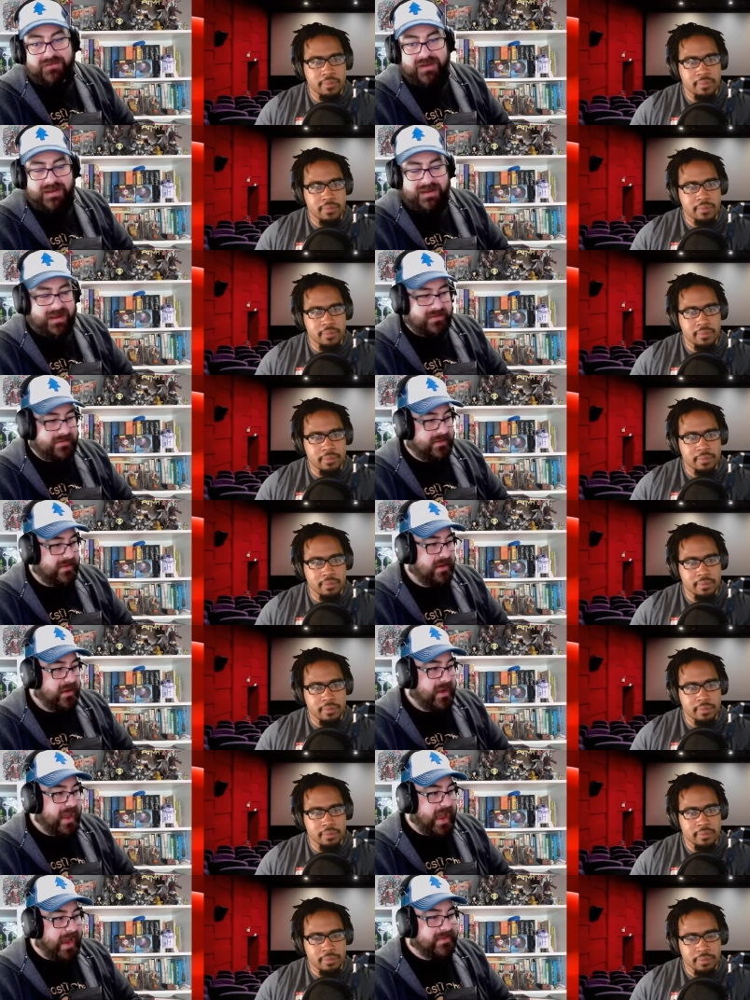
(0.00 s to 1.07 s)
Speaker 1: internet kind of thing.
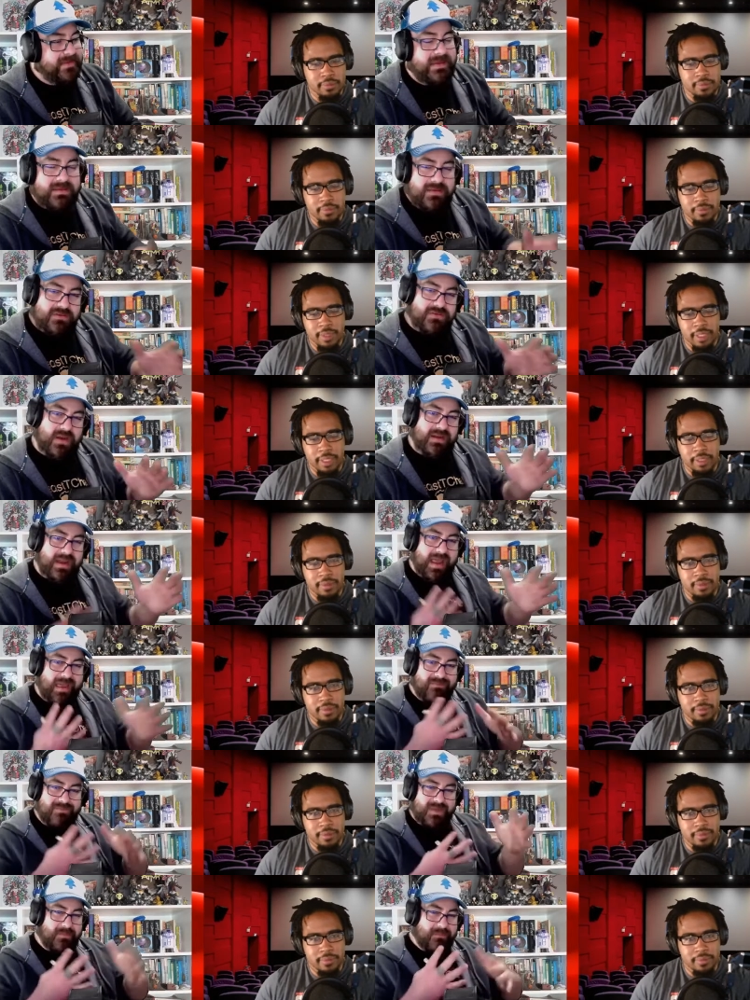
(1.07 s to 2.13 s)
I think they're trying to
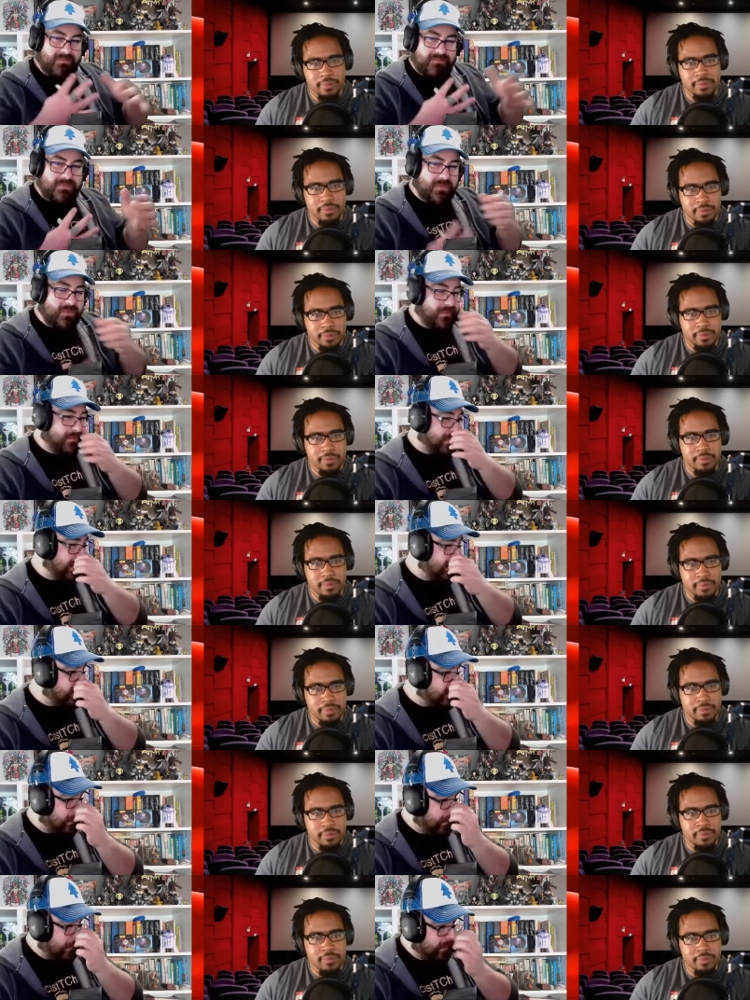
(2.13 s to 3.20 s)
have them do be a
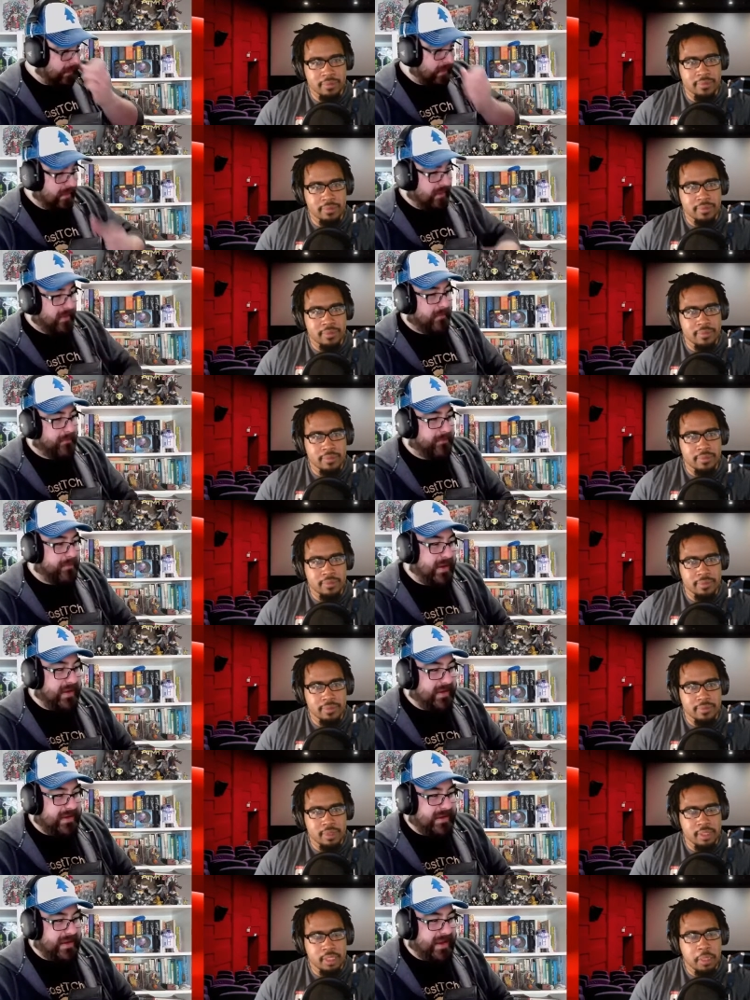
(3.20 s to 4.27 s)
thing,
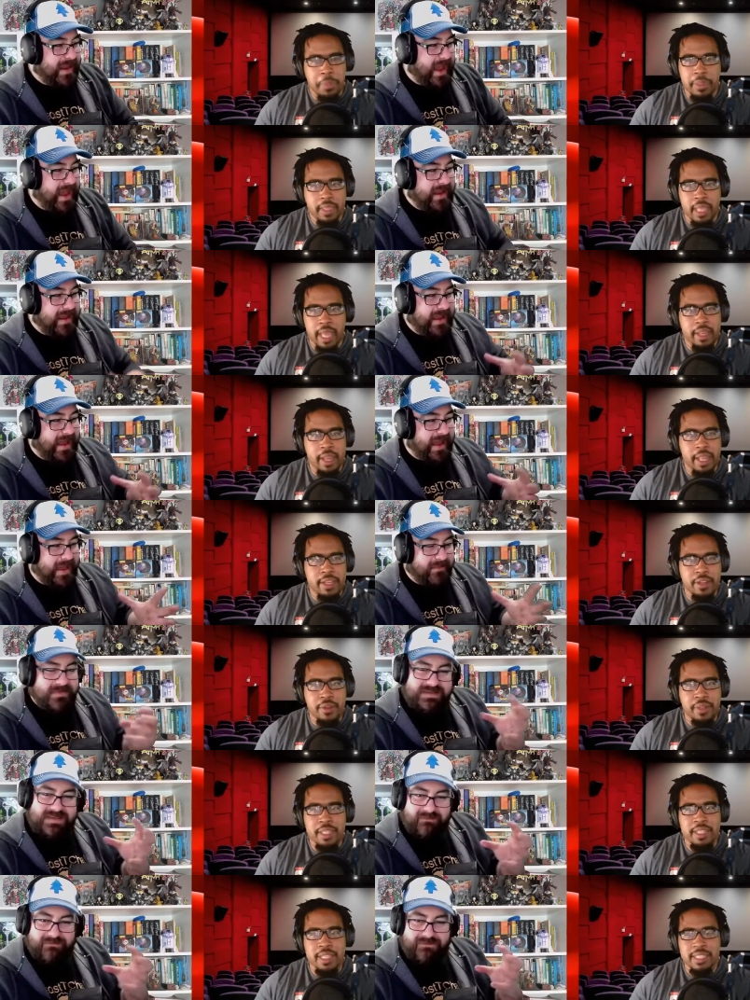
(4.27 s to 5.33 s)
but but I, am
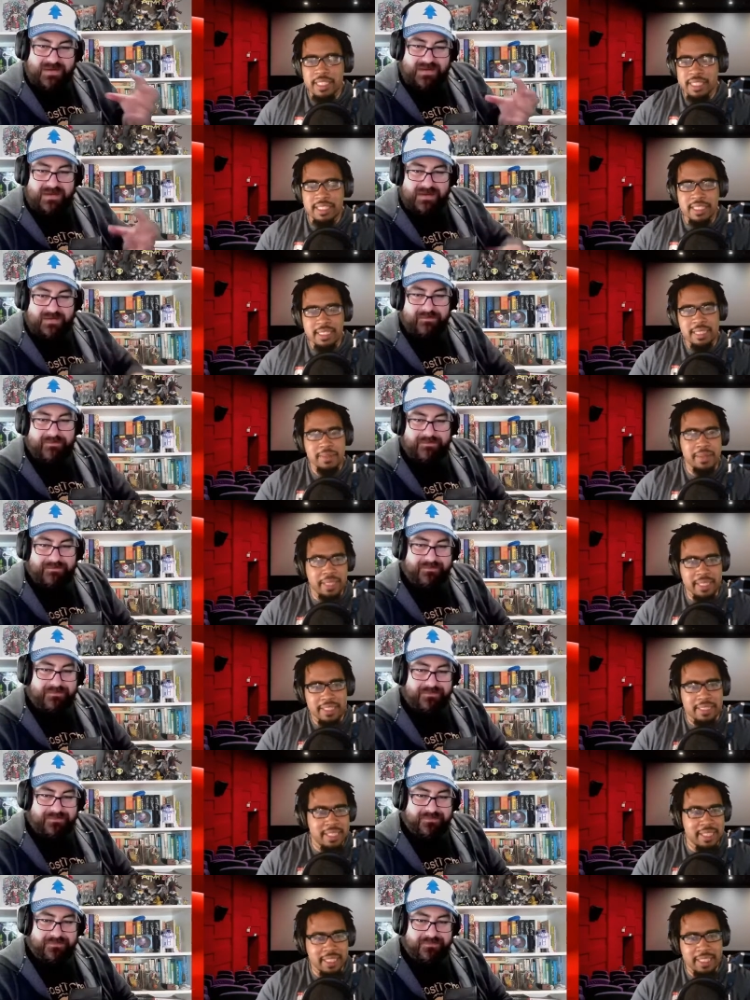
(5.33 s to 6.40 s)
just not feeling it.
Speaker 2: This,
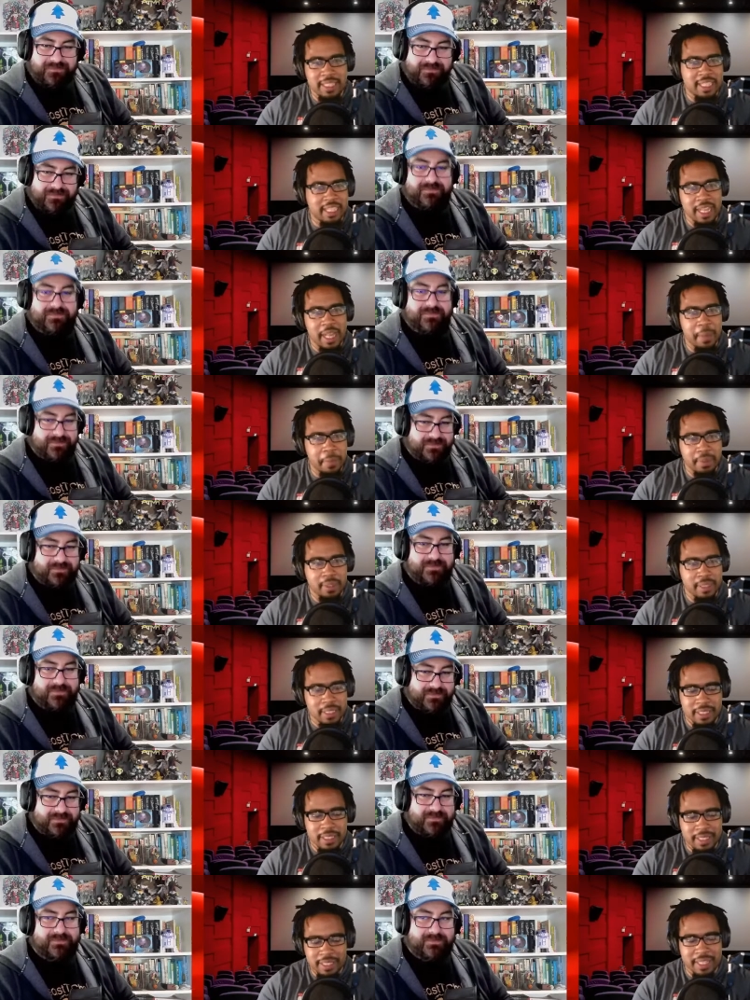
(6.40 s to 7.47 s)
the good comp, this
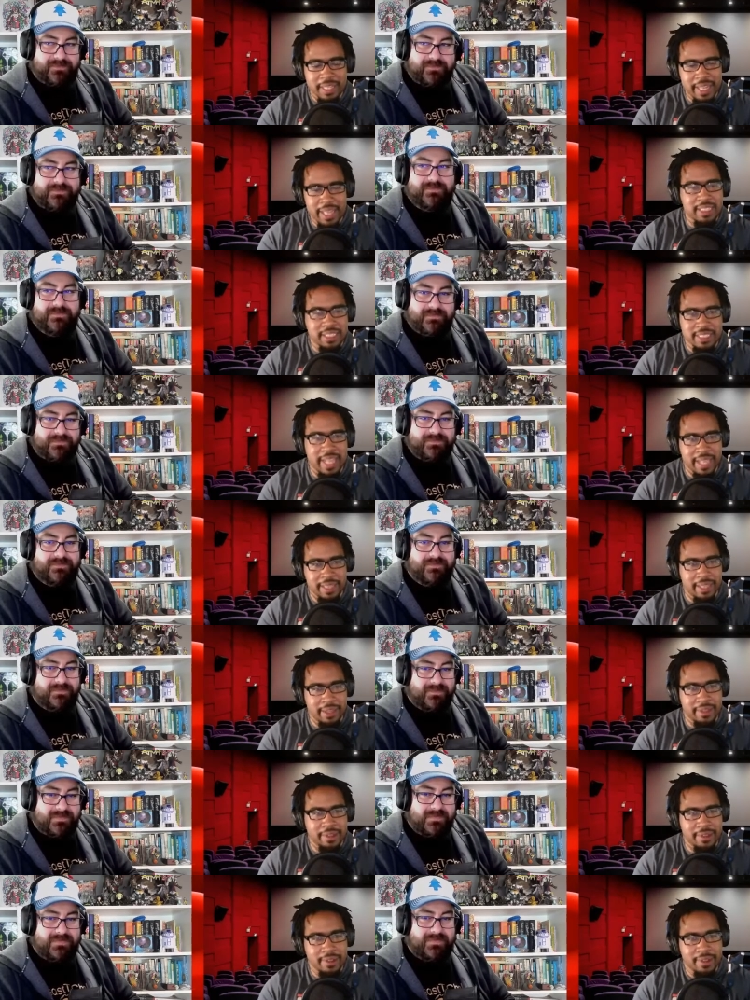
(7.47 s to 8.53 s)
connection's not there.
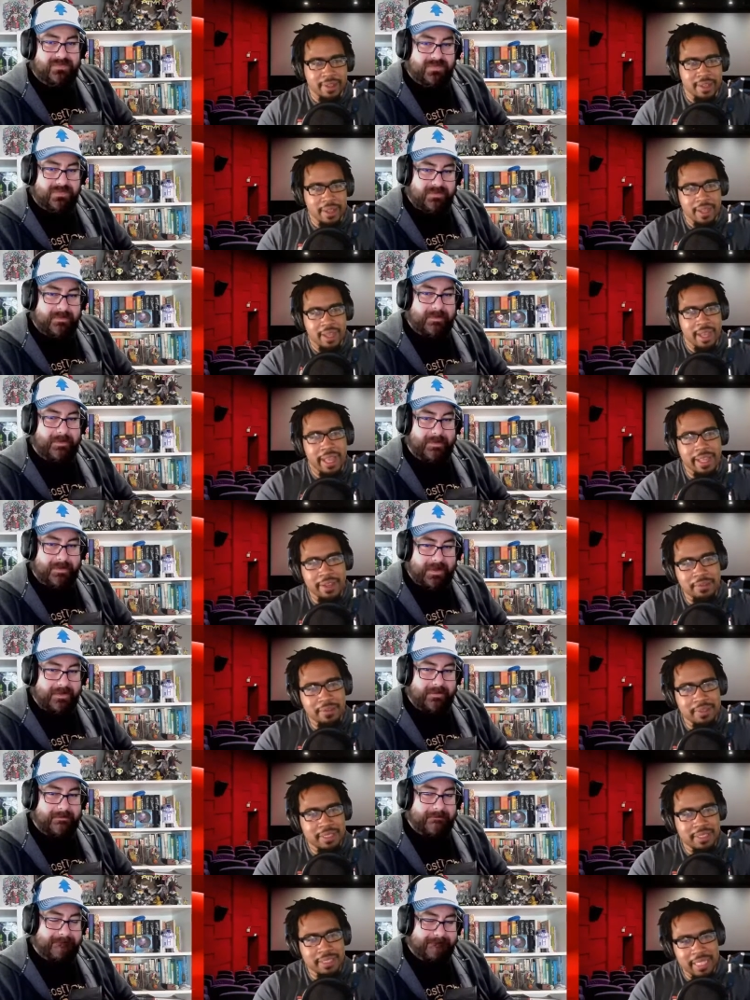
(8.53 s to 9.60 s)
I don't yeah.
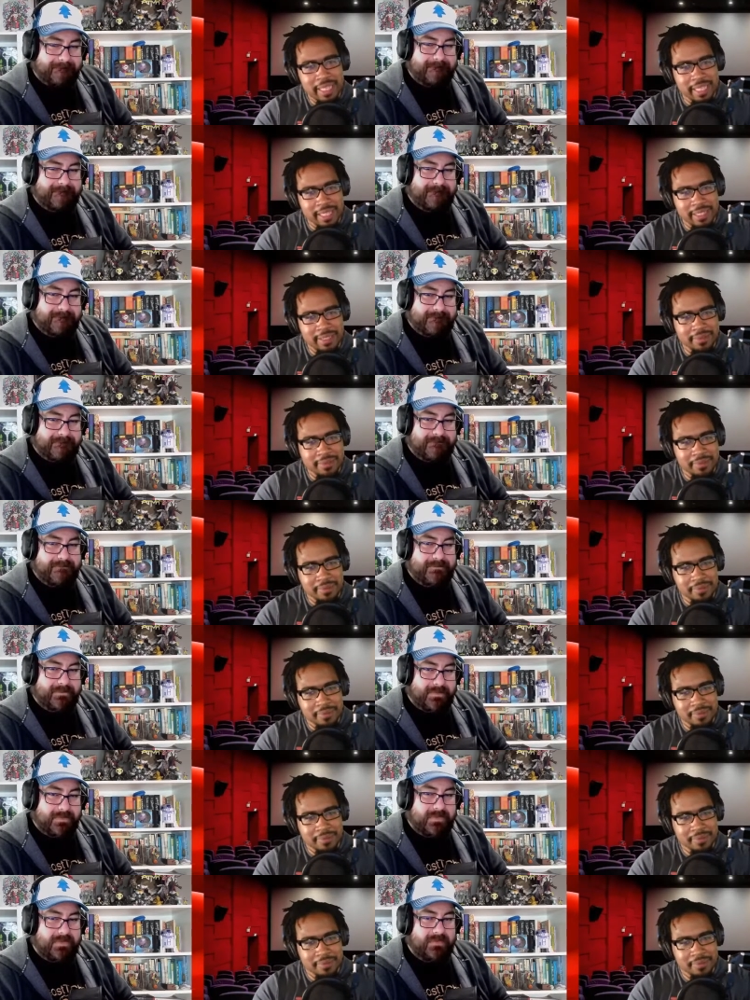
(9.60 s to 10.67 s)
see it.
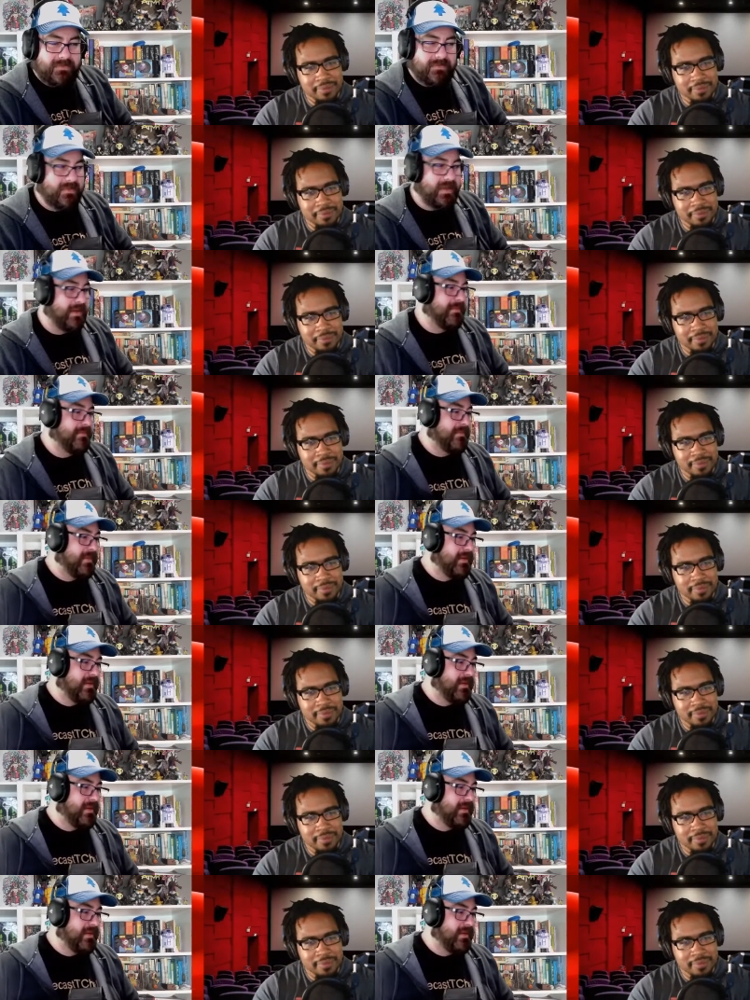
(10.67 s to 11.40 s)
Yeah